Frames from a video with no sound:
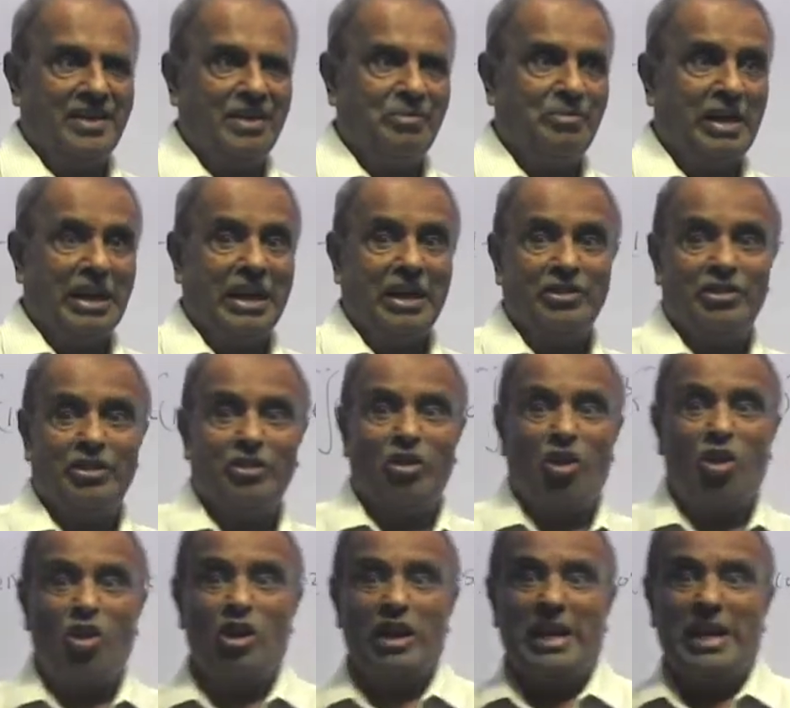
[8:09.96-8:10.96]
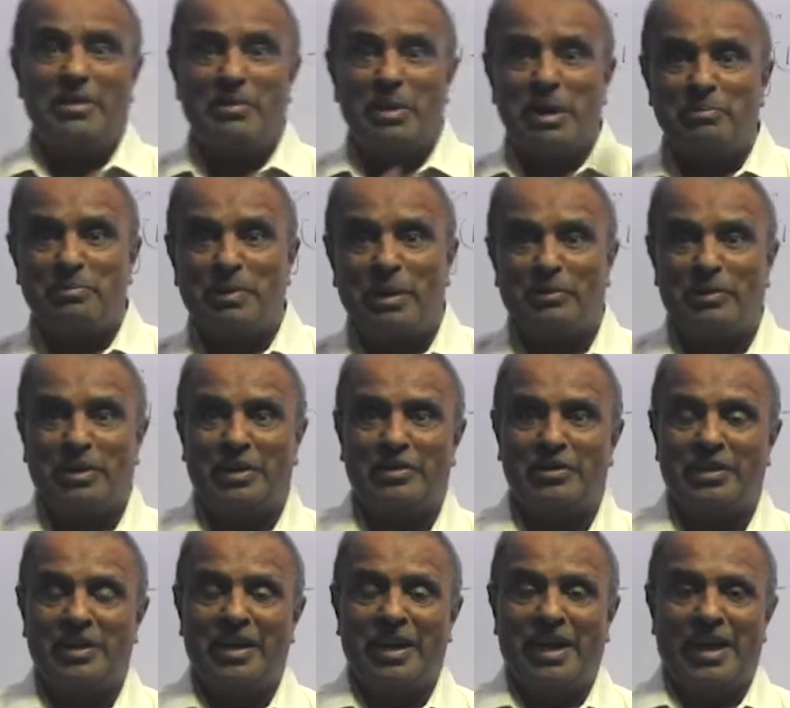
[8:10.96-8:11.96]
Because it's all even powers.
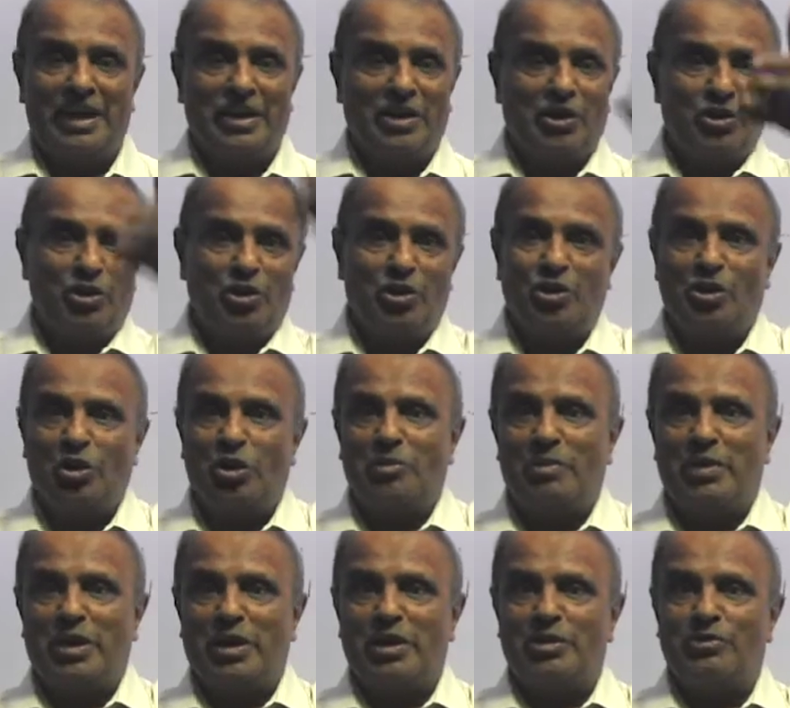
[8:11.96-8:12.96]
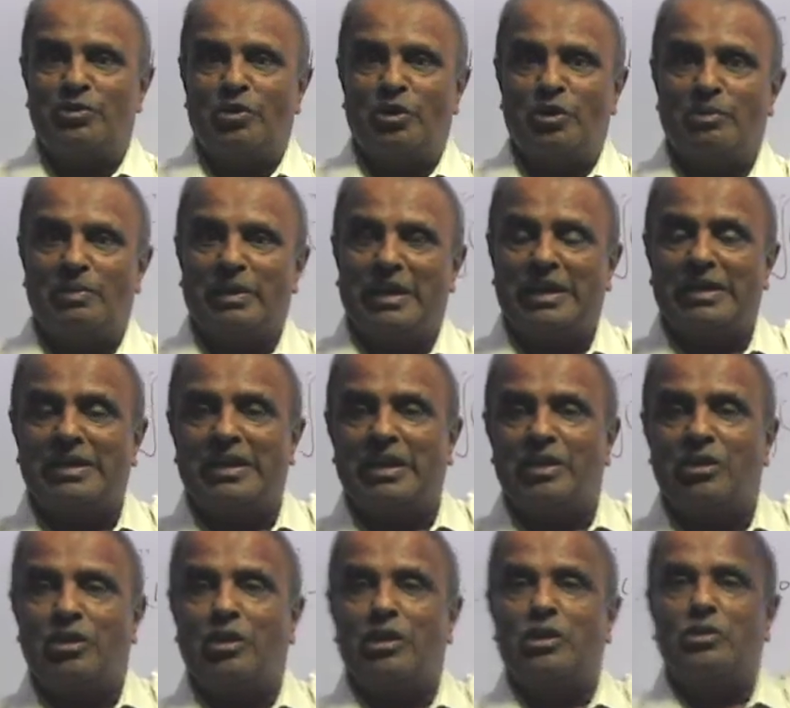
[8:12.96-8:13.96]
And you don't go beyond 4, because then
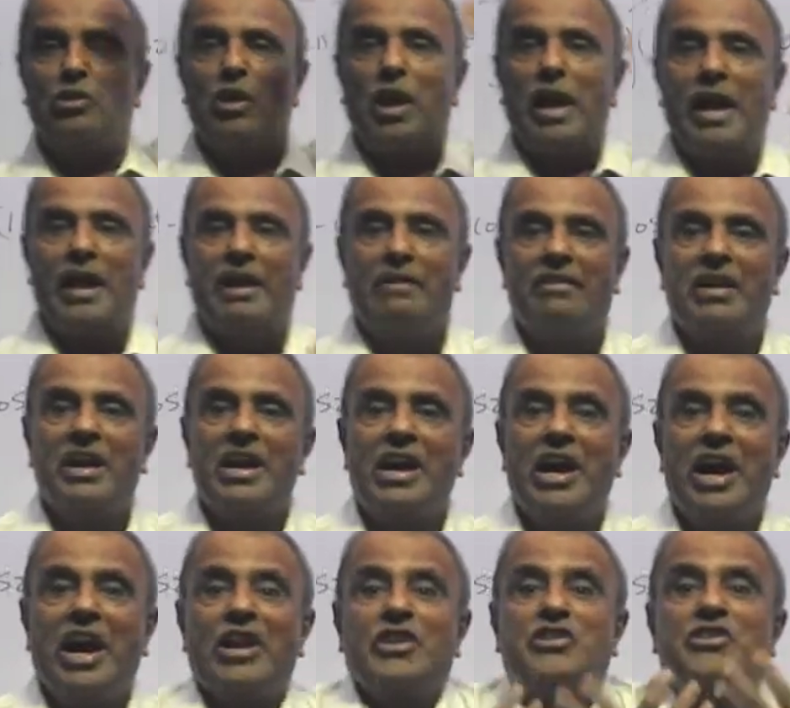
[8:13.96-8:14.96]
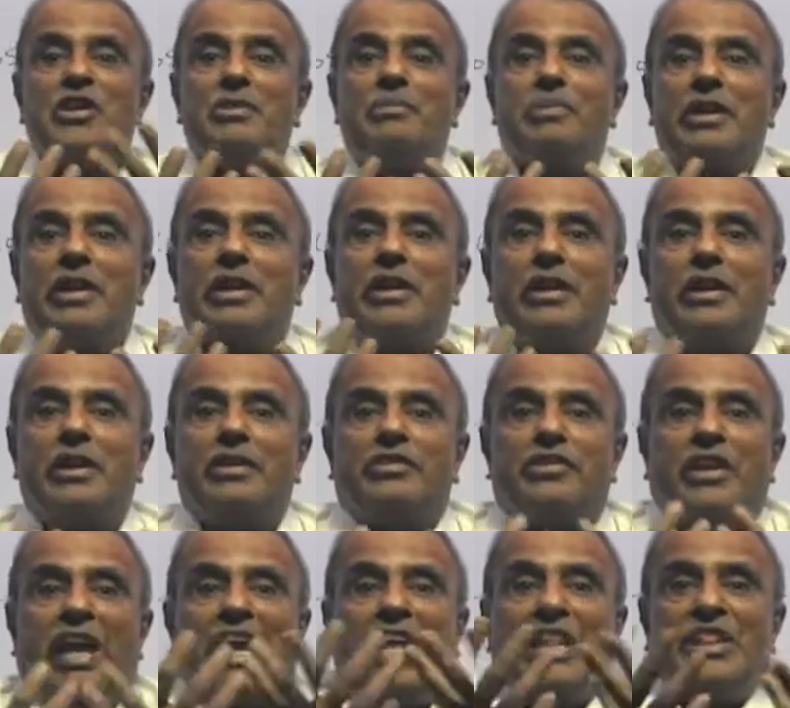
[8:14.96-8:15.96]
you have to have a triple
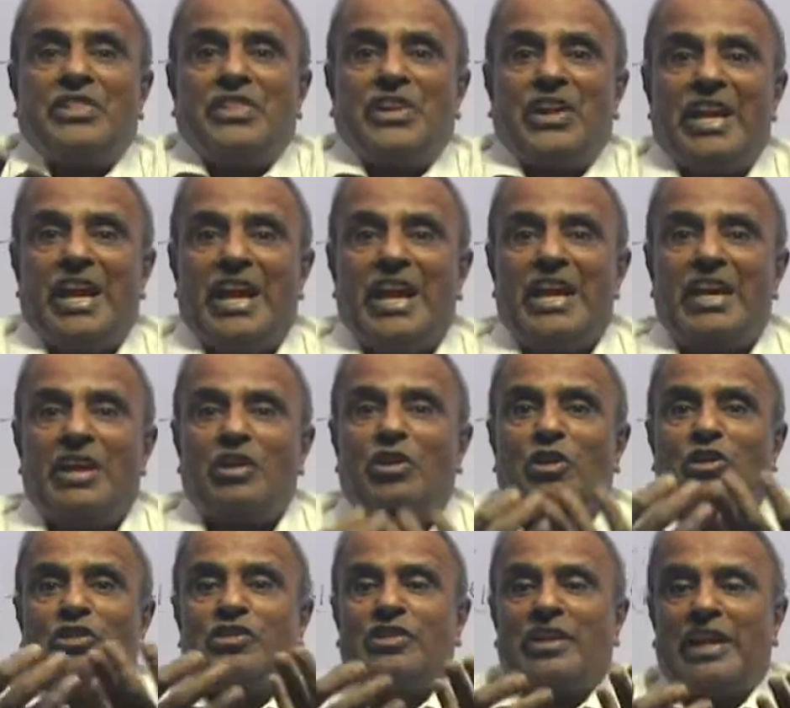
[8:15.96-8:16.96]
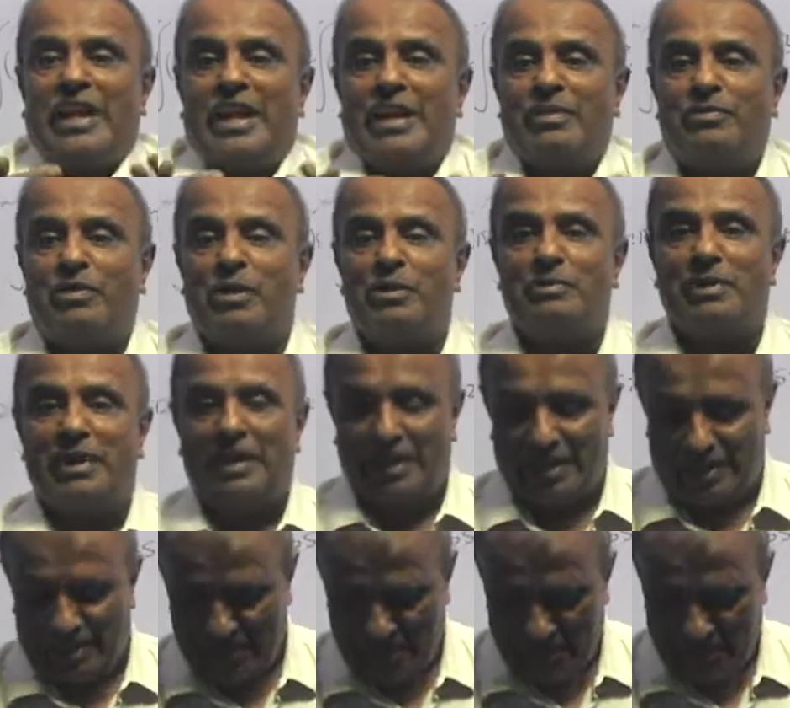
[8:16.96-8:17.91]
sine 3a and cos 3a formula,